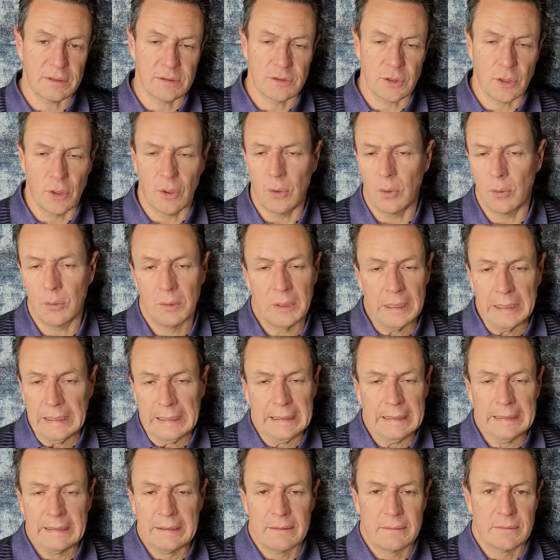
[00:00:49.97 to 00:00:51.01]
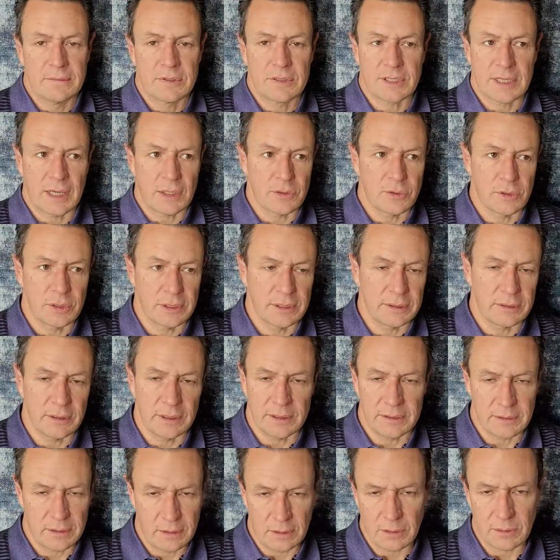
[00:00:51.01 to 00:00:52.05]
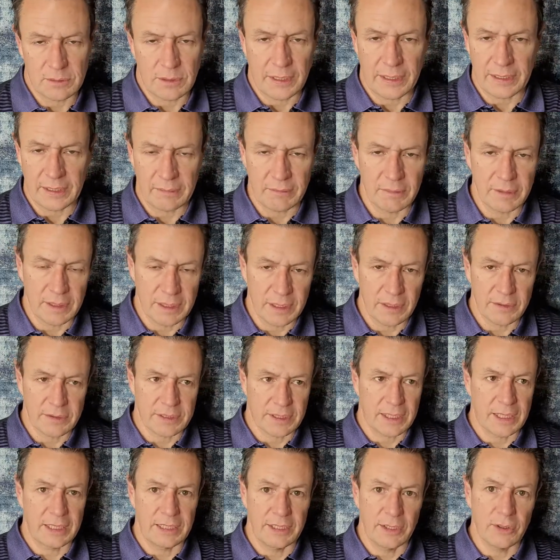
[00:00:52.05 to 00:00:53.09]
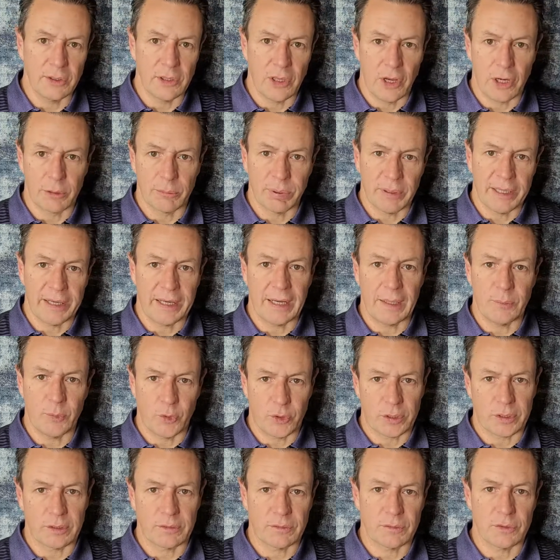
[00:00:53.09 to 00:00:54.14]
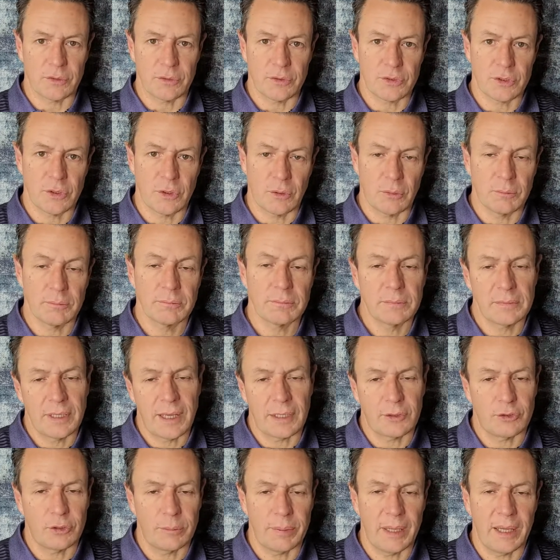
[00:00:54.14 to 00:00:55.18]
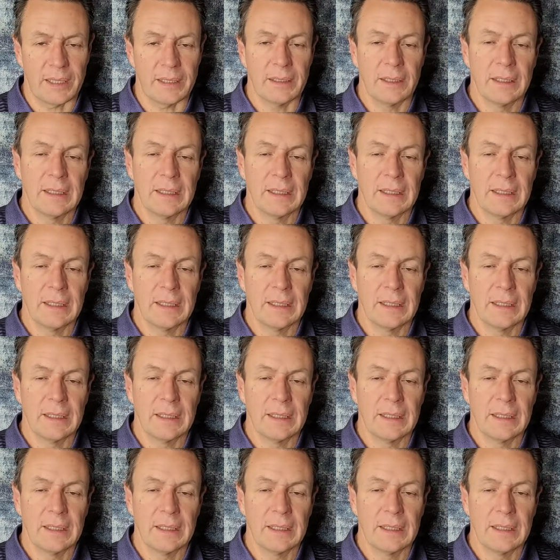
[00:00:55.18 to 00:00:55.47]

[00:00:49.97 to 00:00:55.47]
So, scheduled it as you know like everything else i got a year long plan i'm working through so not too bad